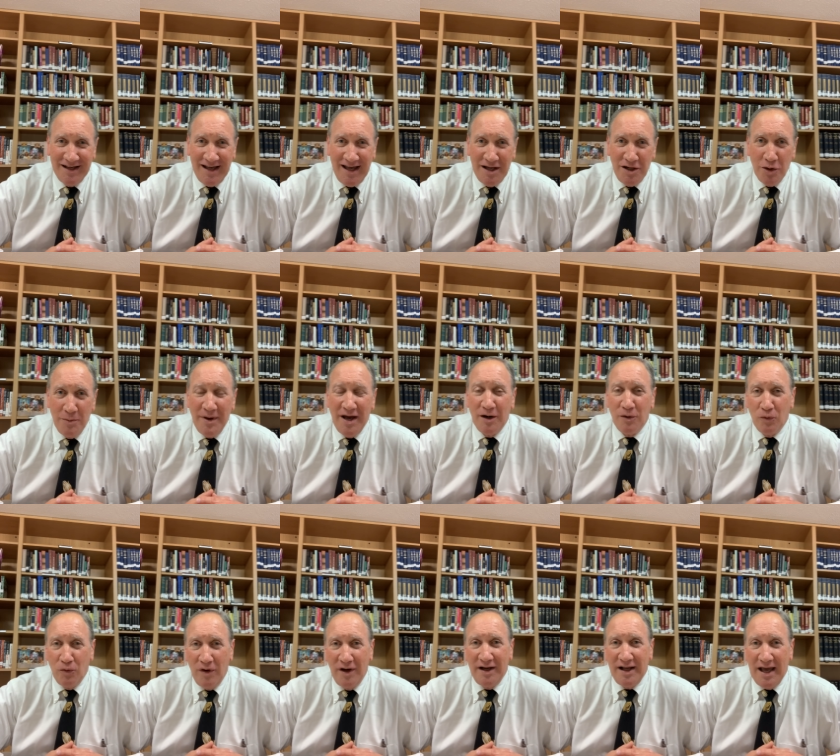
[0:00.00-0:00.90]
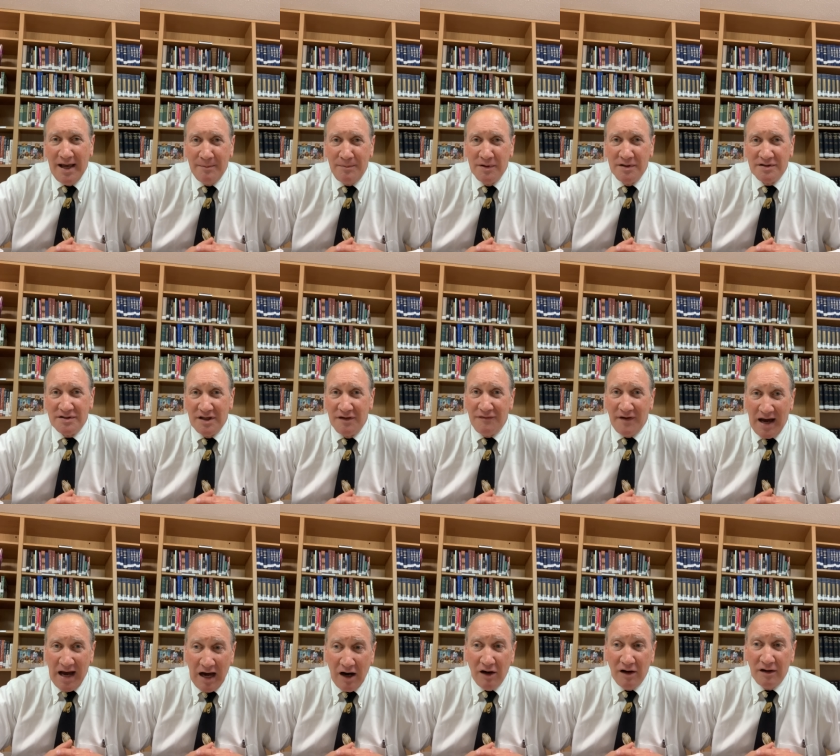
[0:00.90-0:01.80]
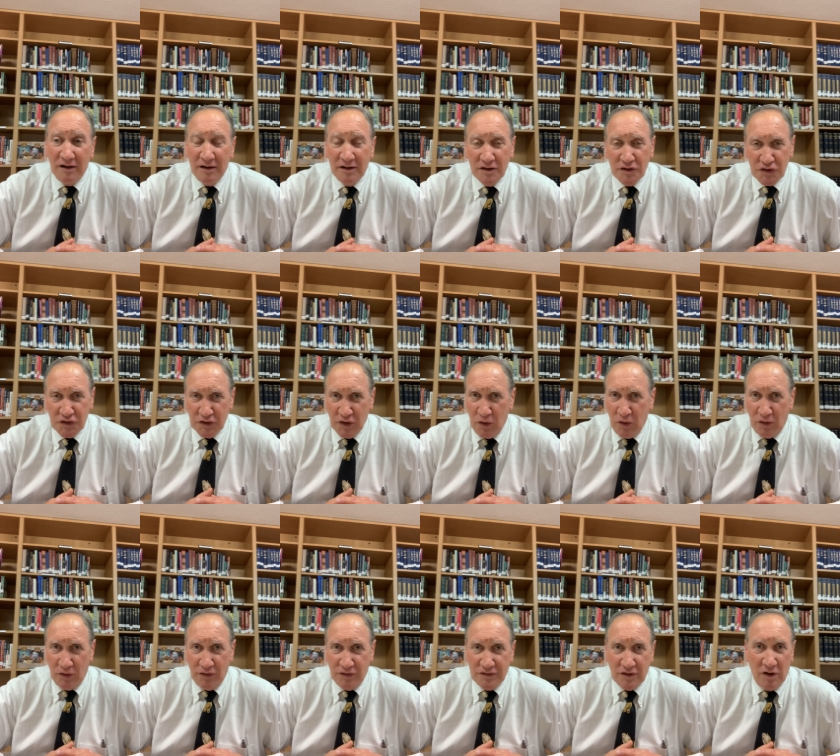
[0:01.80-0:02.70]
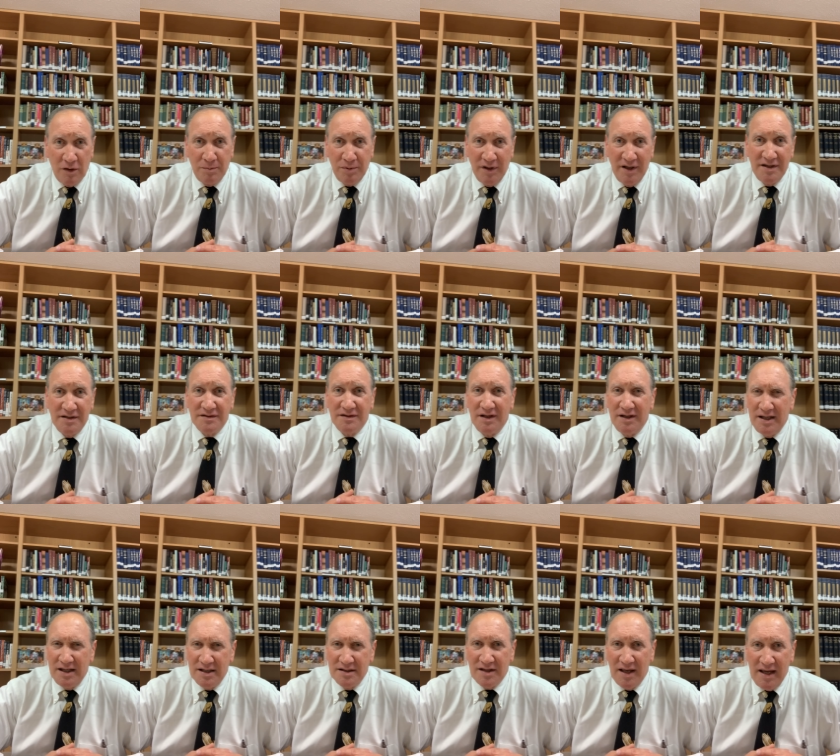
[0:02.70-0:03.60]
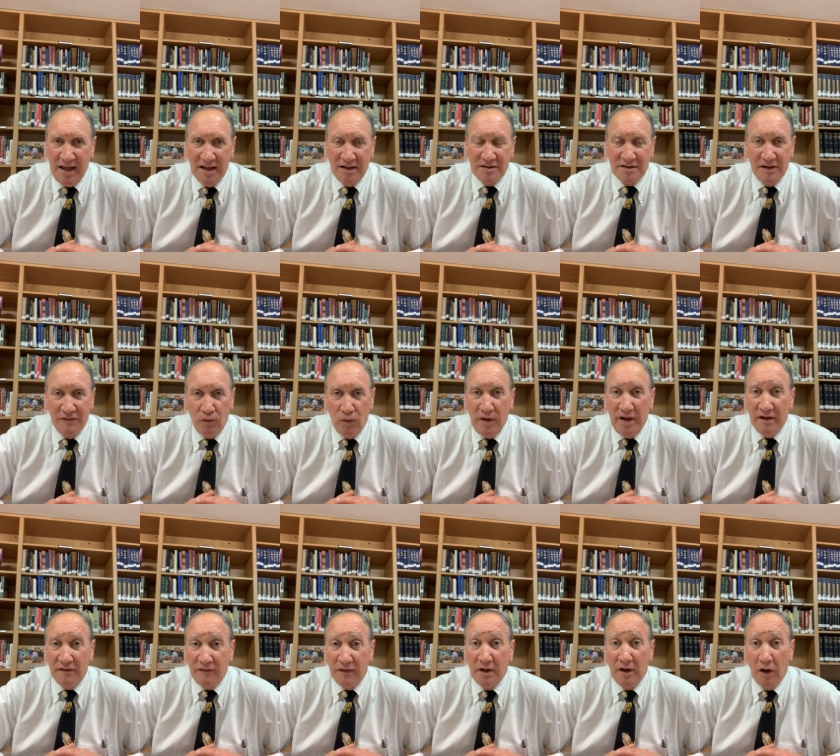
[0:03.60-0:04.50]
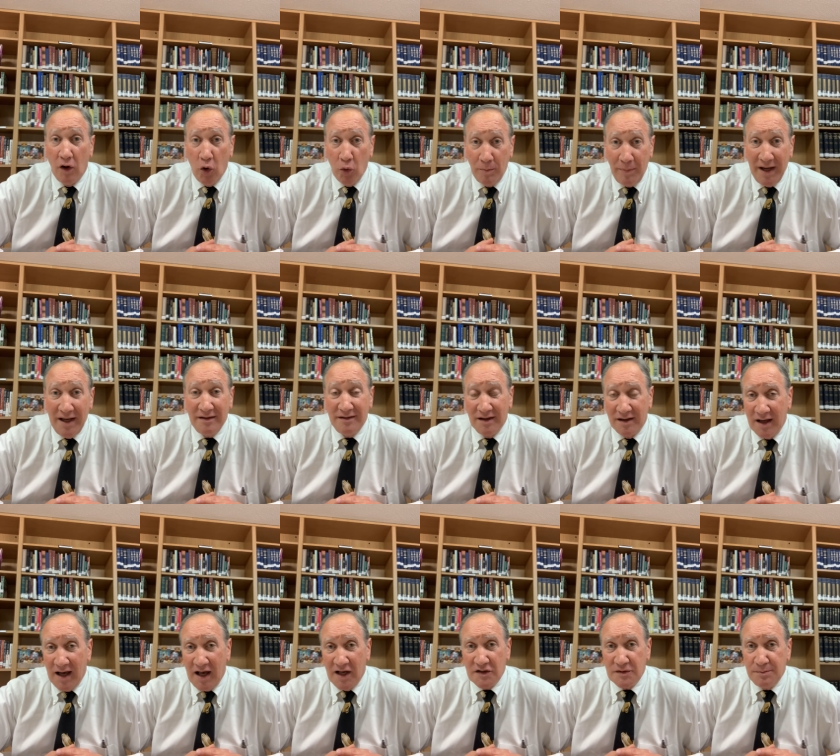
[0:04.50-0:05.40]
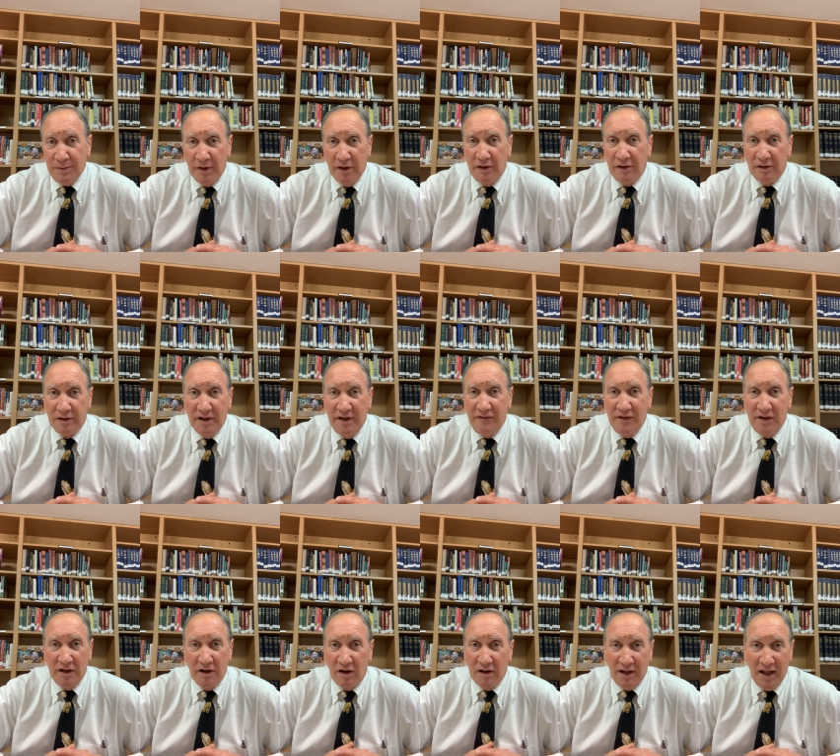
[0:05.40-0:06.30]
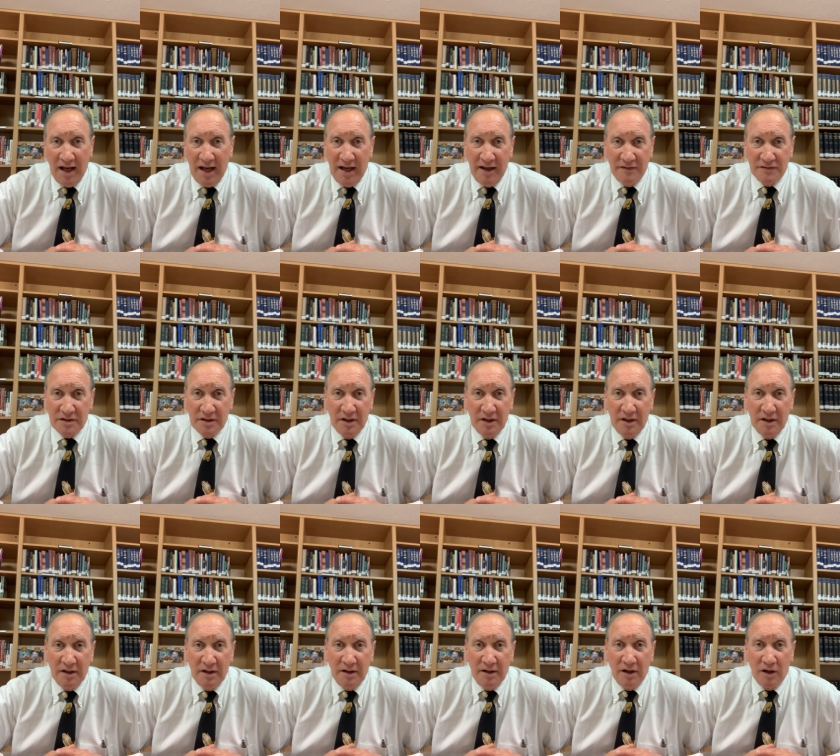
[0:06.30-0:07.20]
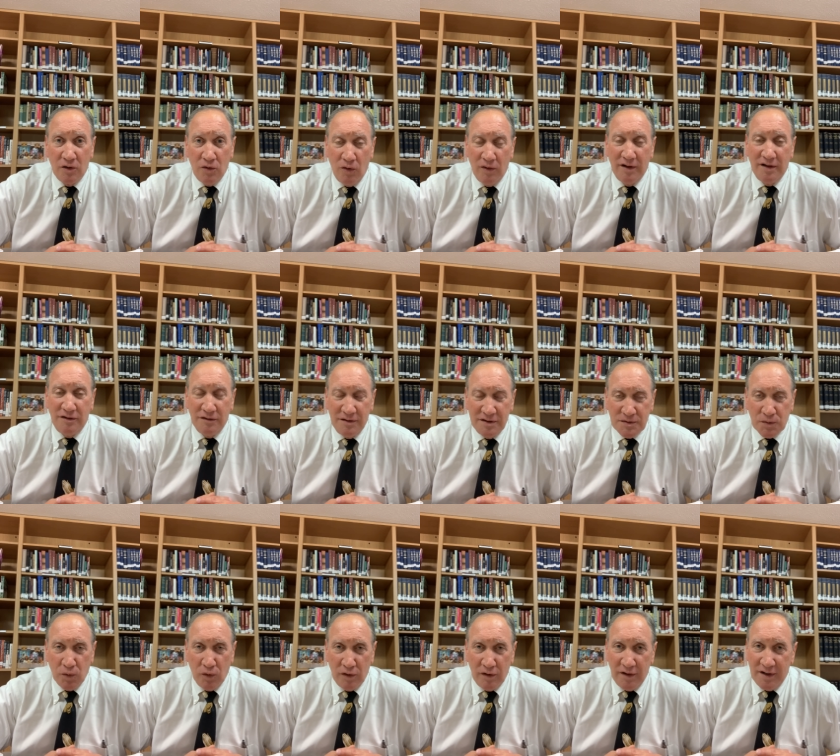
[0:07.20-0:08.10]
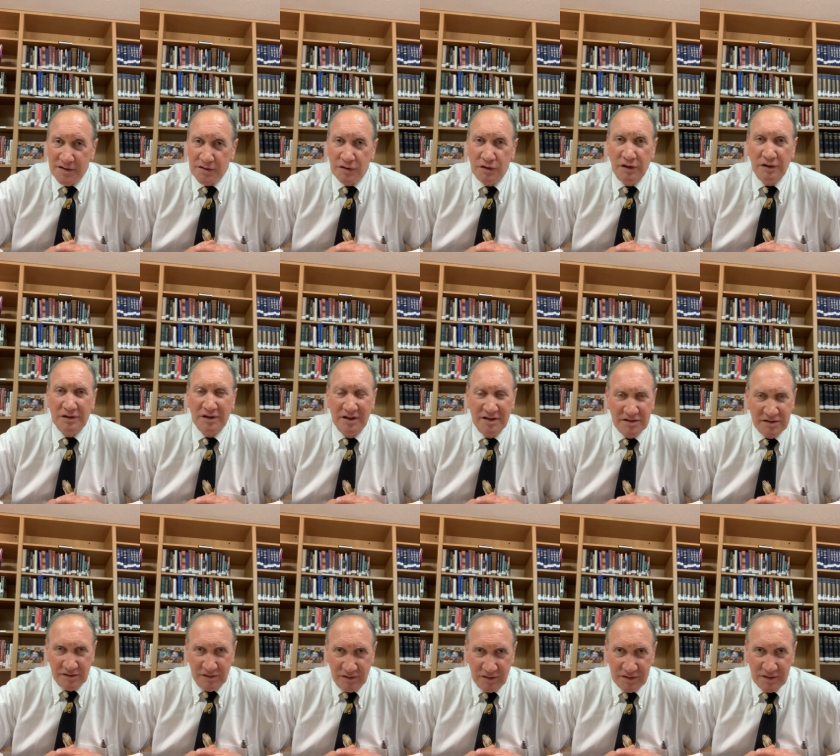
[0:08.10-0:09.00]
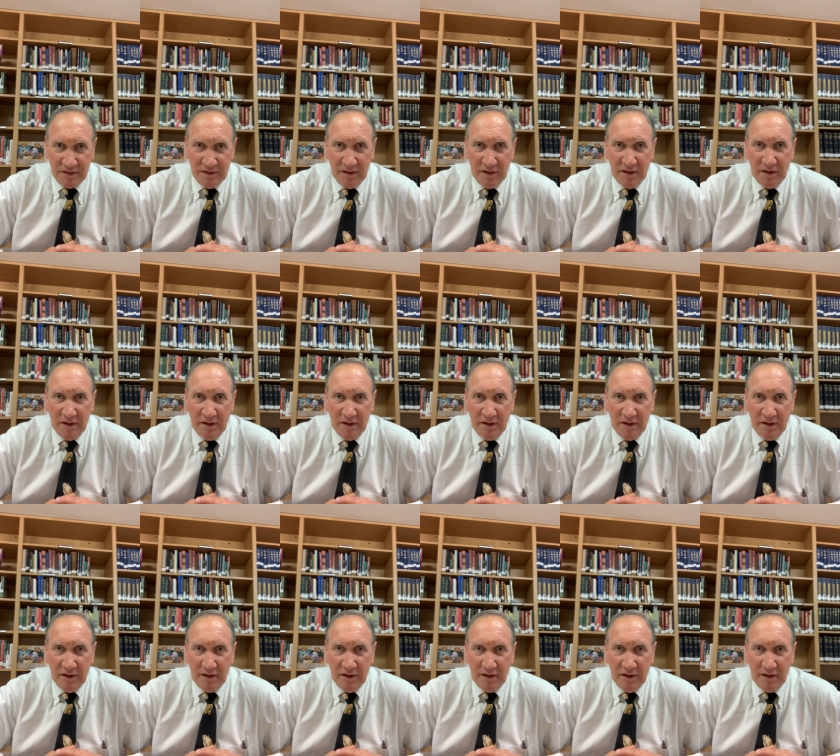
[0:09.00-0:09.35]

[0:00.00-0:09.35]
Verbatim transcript: And no matter what happens, if our souls are placed in His hands, if we have obeyed the gospel and are living our lives according to His word as good listeners,